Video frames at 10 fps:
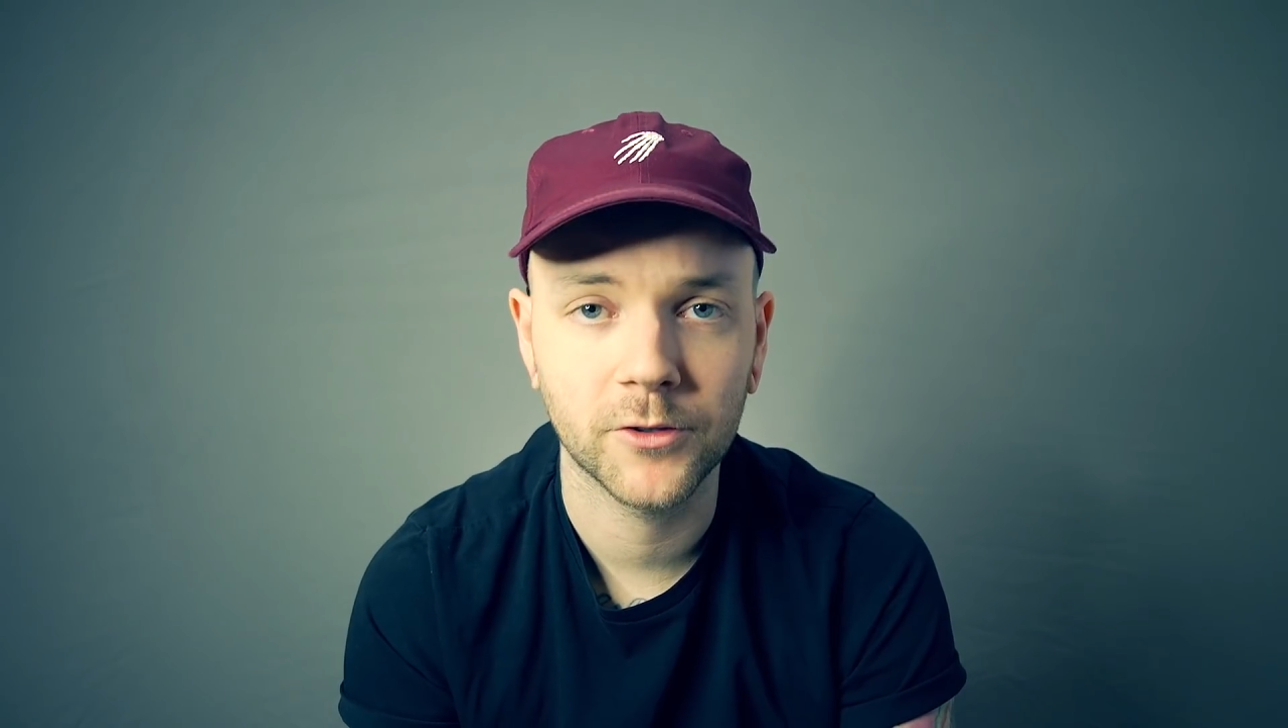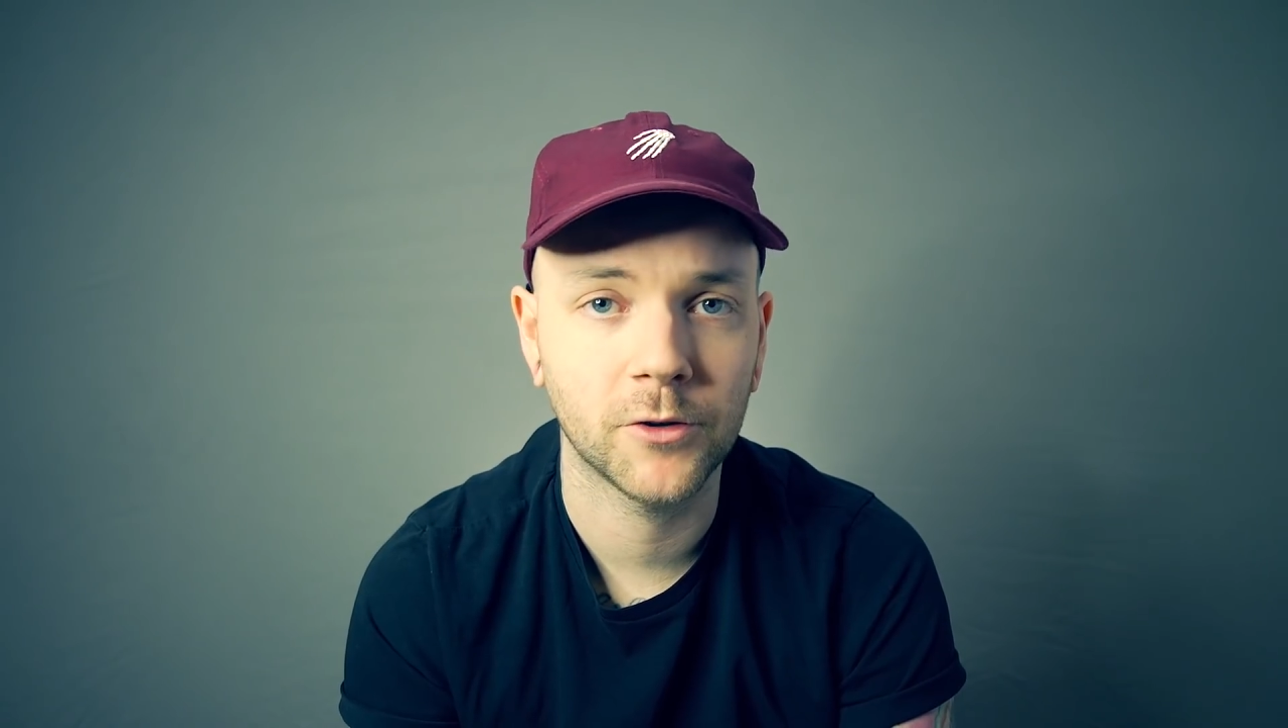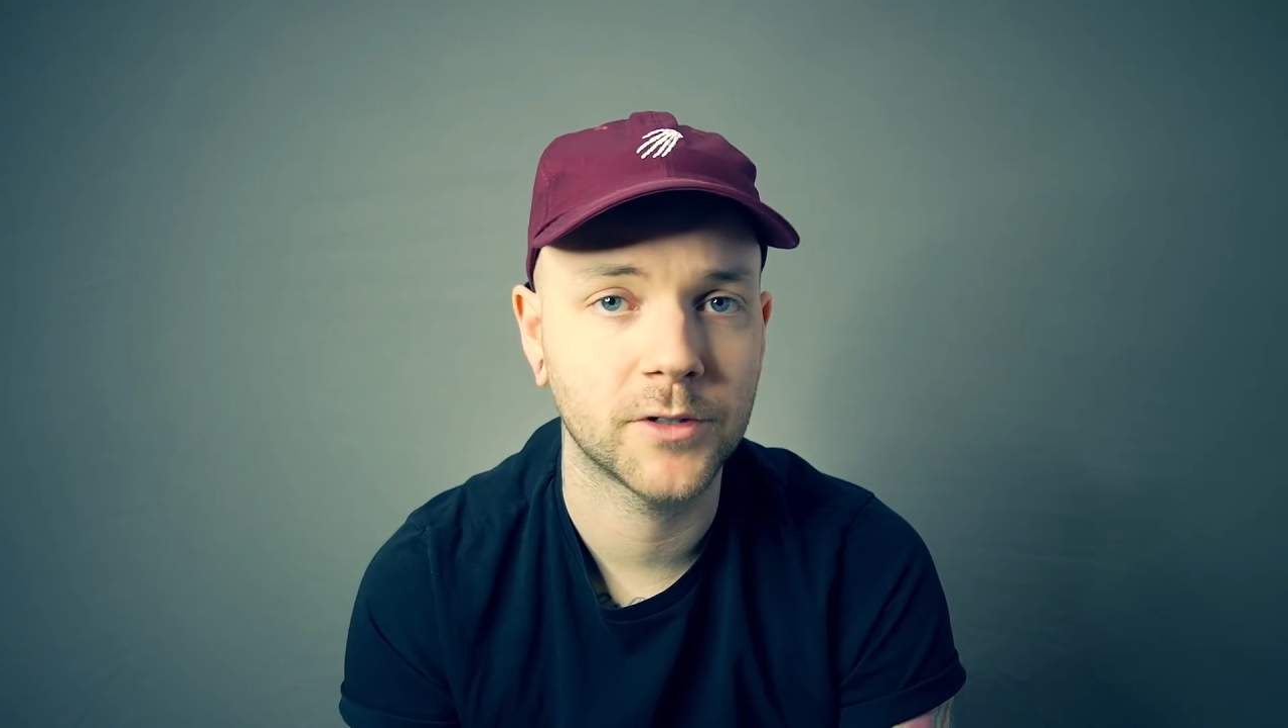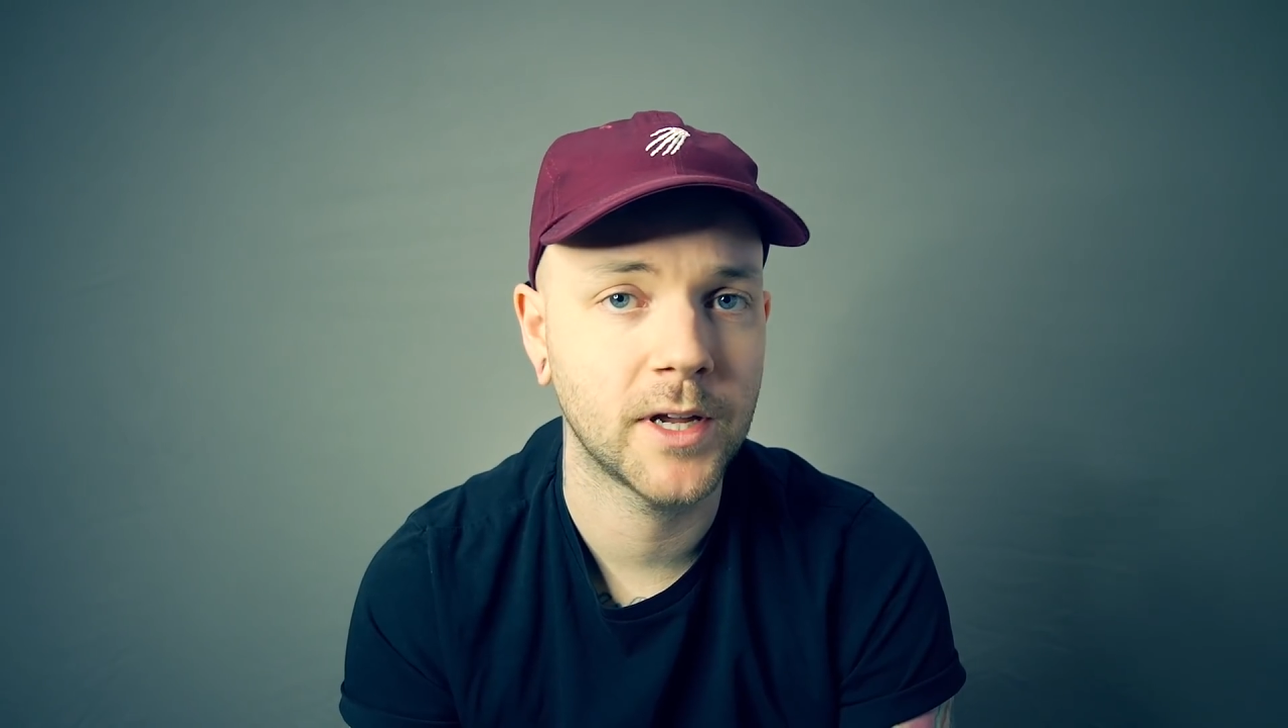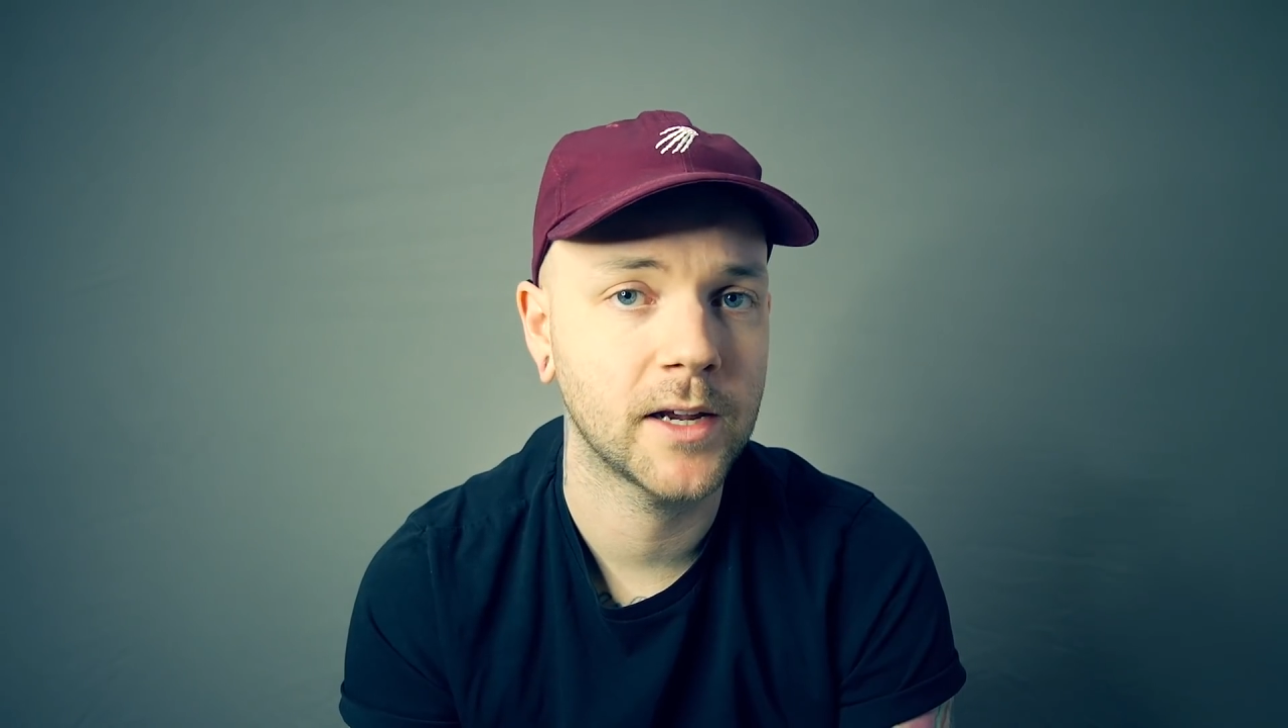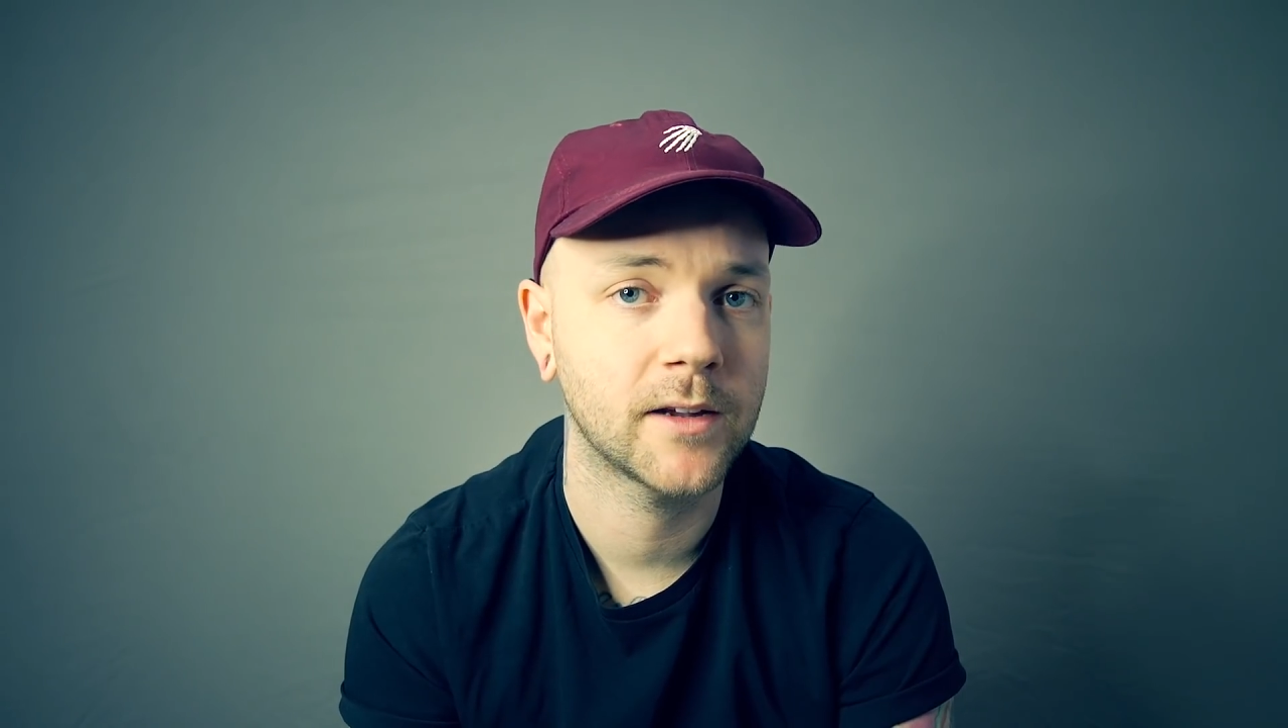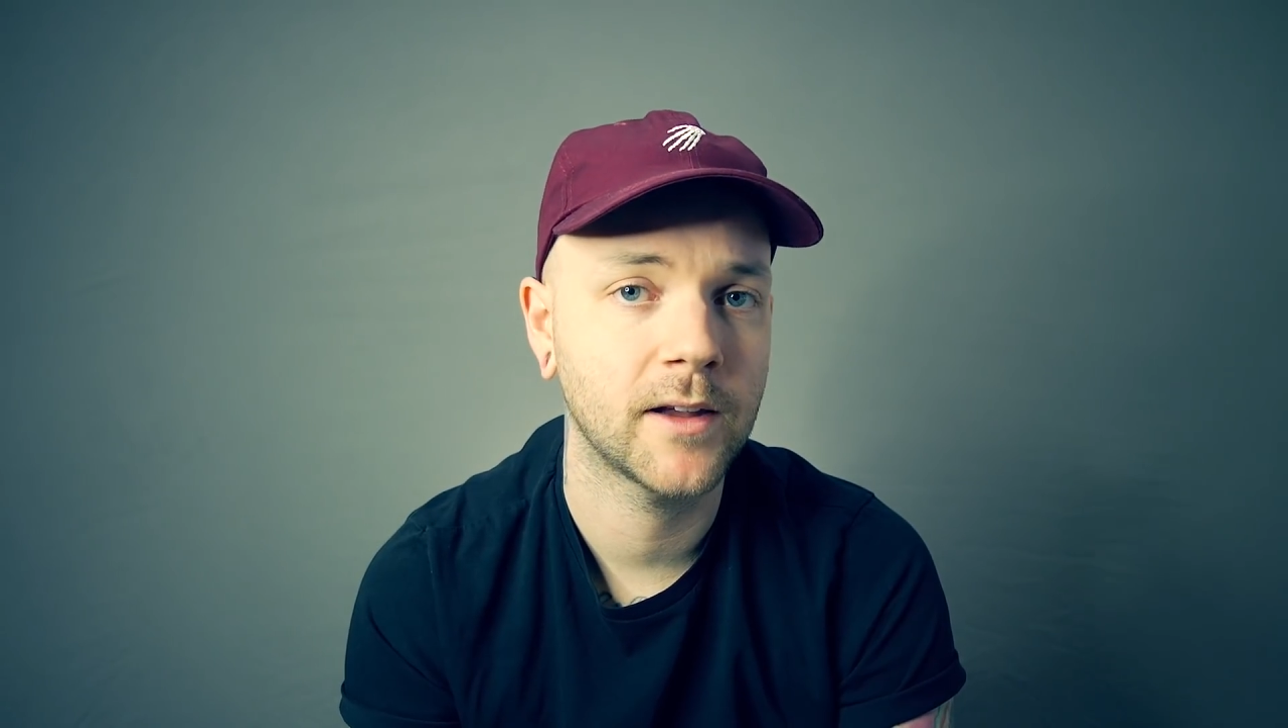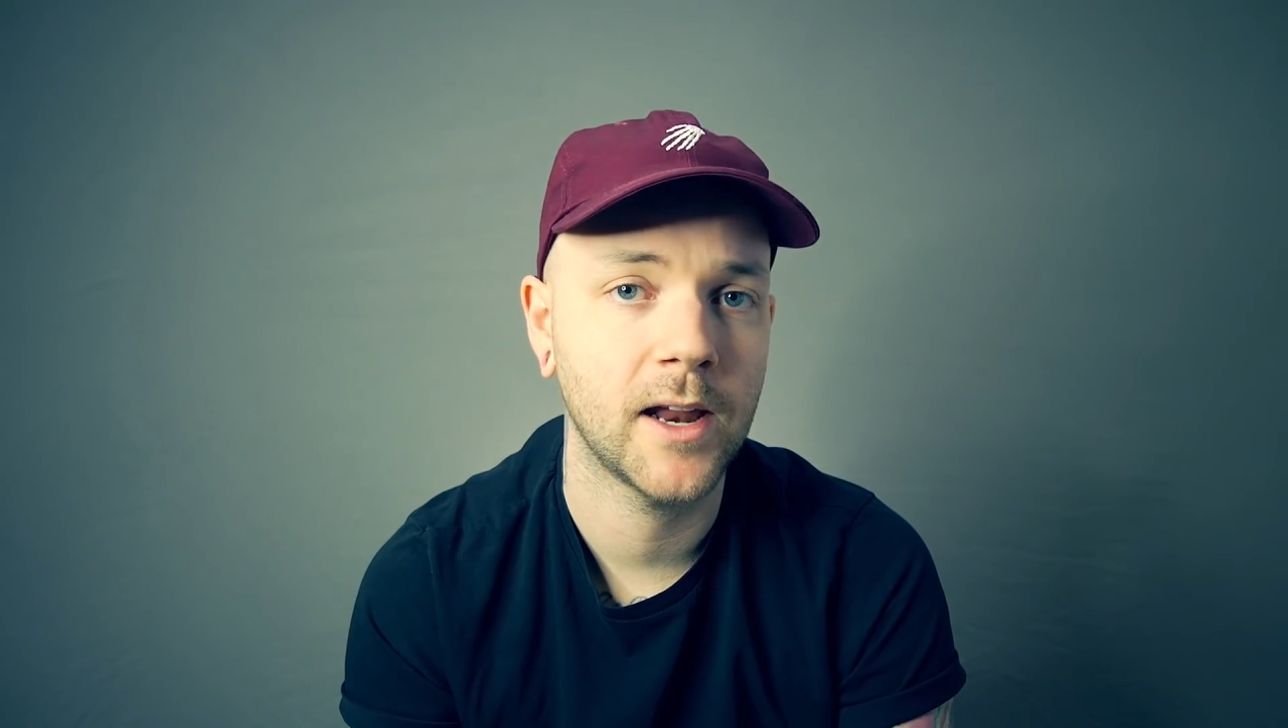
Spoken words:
Don't take